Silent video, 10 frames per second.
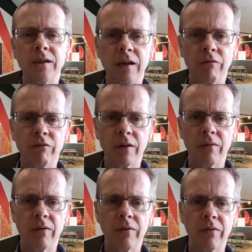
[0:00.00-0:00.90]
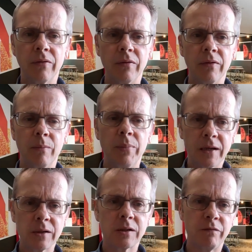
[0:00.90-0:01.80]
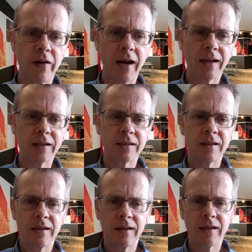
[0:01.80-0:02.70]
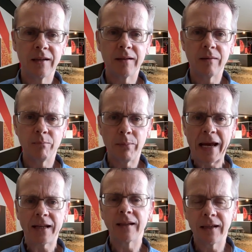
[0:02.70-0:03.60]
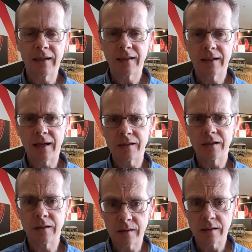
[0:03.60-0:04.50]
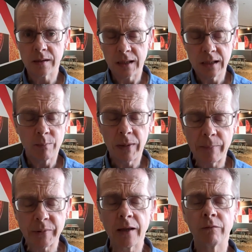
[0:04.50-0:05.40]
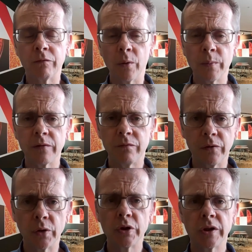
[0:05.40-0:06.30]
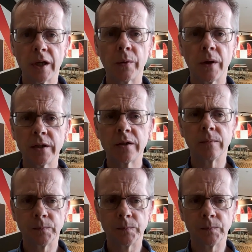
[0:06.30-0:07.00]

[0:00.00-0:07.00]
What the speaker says: give the biggest effect in battling Huntington's disease and perhaps other forms of neurodegeneration.